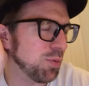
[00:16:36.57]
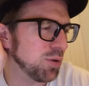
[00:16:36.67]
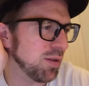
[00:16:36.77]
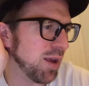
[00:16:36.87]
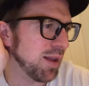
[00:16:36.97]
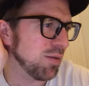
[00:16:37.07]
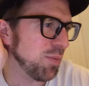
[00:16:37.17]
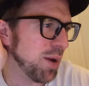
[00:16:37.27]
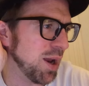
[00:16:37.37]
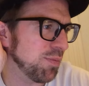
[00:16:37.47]
putting his hands
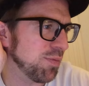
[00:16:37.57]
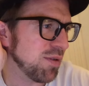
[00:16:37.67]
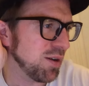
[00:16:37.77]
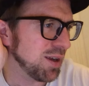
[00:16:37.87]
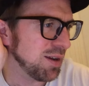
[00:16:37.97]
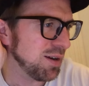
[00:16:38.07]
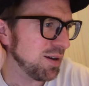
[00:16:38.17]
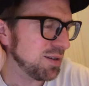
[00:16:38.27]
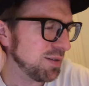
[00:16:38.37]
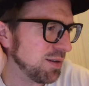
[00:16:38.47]
up helps. Like,
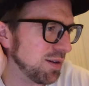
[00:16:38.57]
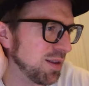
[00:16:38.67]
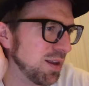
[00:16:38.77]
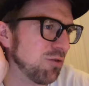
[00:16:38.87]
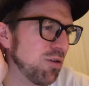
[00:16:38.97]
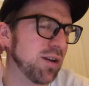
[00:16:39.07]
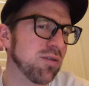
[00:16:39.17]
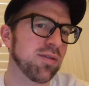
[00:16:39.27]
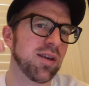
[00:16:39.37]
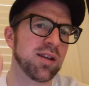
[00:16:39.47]
I think
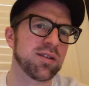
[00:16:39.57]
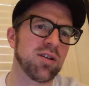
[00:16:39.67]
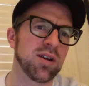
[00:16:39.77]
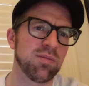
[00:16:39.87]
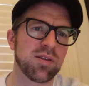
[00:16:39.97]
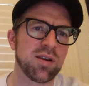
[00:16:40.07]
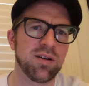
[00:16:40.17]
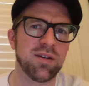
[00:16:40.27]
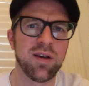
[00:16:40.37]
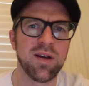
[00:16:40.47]
trainers at times
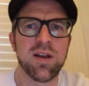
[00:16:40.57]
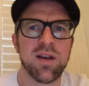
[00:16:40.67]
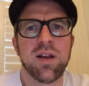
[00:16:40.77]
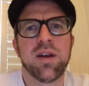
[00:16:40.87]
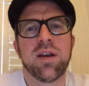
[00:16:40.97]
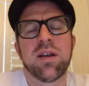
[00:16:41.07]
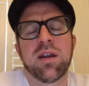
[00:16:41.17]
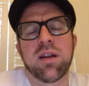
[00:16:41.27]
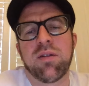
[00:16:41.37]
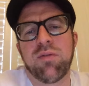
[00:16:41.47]
can
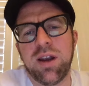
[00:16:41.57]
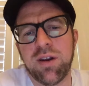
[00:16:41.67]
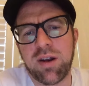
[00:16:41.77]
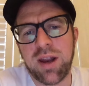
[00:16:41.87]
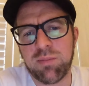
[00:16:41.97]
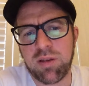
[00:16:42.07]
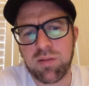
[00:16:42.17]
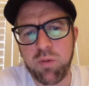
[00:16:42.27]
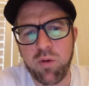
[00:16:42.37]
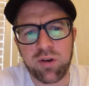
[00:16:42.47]
really not help the
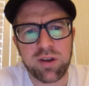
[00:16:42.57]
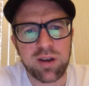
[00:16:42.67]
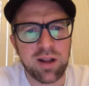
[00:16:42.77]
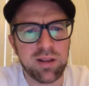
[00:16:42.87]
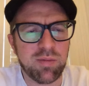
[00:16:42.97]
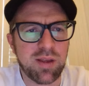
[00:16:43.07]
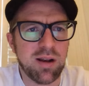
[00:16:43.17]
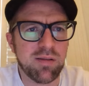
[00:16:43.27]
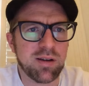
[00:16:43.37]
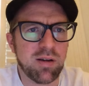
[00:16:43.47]
sport and
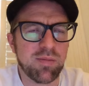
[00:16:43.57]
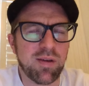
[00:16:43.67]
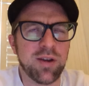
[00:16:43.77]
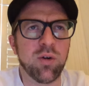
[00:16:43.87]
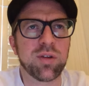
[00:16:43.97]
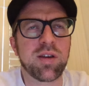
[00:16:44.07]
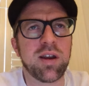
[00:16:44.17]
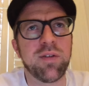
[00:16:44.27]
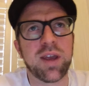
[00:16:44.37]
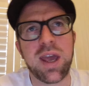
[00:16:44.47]
themselves in terms of, I know it's
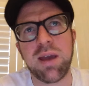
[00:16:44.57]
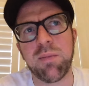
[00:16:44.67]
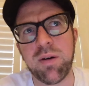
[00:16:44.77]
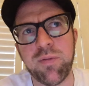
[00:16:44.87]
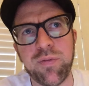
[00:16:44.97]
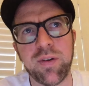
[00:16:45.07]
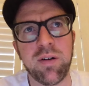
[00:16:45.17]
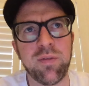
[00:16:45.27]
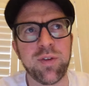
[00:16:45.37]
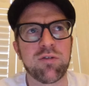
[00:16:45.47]
kind of a game of
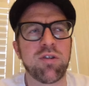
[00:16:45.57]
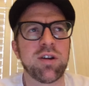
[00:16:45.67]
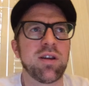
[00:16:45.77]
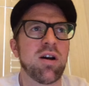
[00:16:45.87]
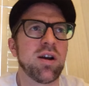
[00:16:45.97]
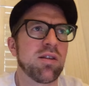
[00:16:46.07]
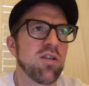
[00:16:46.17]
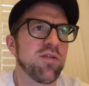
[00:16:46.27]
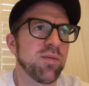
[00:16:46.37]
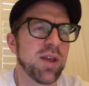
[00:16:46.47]
you're trying to hide
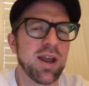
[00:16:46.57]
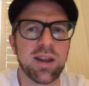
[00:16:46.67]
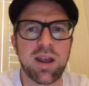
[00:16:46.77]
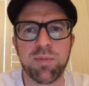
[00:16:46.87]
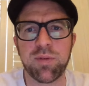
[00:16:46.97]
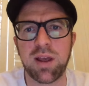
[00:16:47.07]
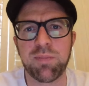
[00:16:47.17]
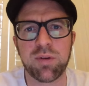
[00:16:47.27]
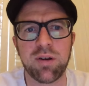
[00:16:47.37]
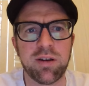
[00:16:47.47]
stuff from the handicapper and that,
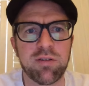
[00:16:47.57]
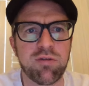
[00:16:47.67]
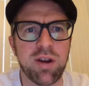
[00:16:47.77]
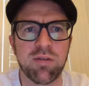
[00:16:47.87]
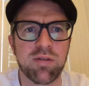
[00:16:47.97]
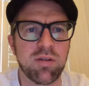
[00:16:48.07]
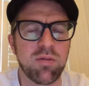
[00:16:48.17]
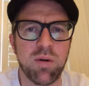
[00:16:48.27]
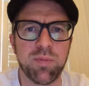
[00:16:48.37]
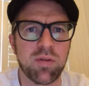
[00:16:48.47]
but like trainers can
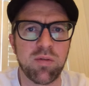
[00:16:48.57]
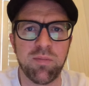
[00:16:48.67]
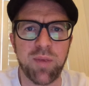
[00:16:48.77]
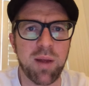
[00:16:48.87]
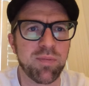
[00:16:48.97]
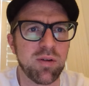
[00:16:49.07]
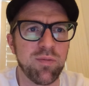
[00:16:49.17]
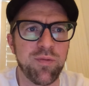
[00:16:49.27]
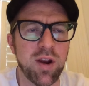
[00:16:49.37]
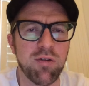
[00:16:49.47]
come up with some
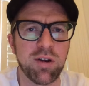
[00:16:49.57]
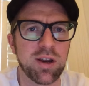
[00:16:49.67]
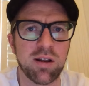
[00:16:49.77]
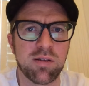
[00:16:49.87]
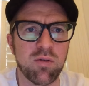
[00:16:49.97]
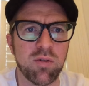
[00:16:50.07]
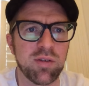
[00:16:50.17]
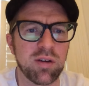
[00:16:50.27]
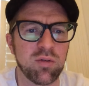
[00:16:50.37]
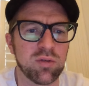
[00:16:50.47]
absolute fairy tale stories
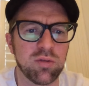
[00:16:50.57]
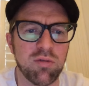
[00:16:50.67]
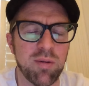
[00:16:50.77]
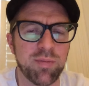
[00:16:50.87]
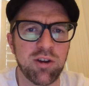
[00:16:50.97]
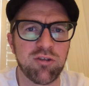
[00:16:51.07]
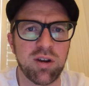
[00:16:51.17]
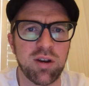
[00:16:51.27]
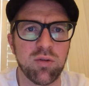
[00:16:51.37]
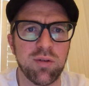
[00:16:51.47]
that don't do their reputation
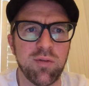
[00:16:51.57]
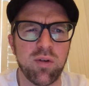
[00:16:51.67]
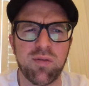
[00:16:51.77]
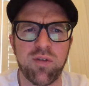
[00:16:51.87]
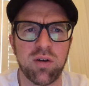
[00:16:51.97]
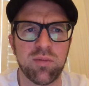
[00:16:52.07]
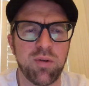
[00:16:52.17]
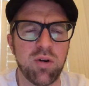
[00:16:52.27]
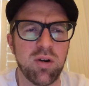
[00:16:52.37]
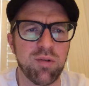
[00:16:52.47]
any good. I've always found
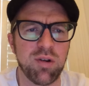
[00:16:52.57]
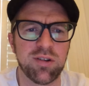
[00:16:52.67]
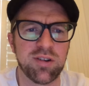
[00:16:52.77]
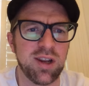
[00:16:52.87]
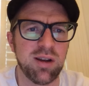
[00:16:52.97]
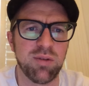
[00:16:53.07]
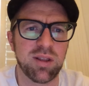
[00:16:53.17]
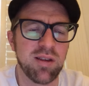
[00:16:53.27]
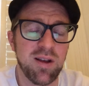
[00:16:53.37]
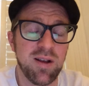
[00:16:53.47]
Paul brilliant to deal with.
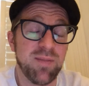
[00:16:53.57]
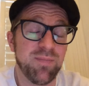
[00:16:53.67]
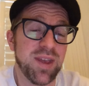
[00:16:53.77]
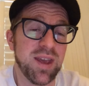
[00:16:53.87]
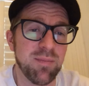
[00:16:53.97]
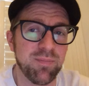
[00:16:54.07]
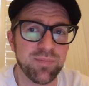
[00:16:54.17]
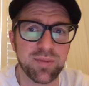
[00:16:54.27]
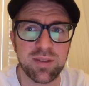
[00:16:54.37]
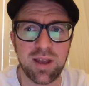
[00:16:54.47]

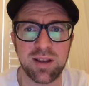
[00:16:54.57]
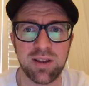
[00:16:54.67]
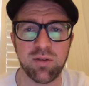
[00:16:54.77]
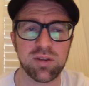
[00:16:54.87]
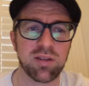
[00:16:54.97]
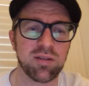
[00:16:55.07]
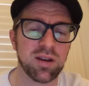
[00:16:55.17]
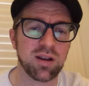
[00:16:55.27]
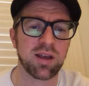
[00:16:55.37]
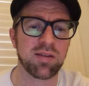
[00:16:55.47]
And you know,
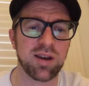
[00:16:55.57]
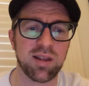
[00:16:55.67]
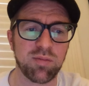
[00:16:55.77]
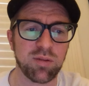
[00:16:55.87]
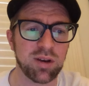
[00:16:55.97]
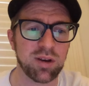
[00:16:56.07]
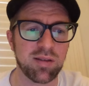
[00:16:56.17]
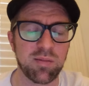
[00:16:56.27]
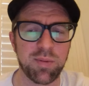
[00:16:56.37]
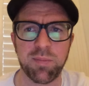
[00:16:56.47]
I guess it is what it
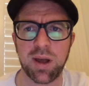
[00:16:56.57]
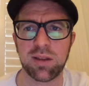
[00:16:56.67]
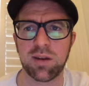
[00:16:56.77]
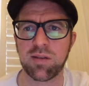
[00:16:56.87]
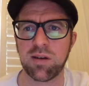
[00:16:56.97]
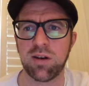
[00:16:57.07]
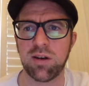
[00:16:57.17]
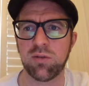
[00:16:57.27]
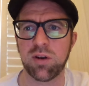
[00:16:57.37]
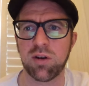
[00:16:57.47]
is. It's a bit mad that it's nearly
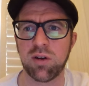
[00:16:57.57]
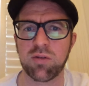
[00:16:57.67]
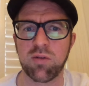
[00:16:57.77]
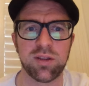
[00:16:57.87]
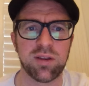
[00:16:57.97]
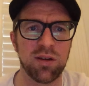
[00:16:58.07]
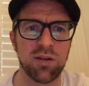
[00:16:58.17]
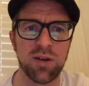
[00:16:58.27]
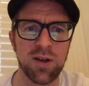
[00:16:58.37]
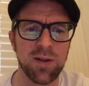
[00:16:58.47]
2 years ago. On
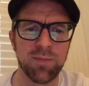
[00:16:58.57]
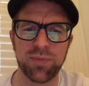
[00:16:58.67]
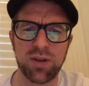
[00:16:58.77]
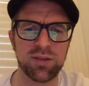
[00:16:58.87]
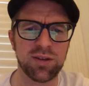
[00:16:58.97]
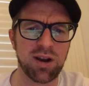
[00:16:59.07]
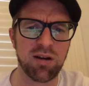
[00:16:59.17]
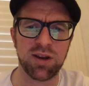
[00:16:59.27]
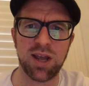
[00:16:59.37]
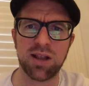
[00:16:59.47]
the
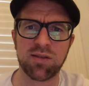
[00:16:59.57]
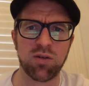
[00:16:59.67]
Darren Yates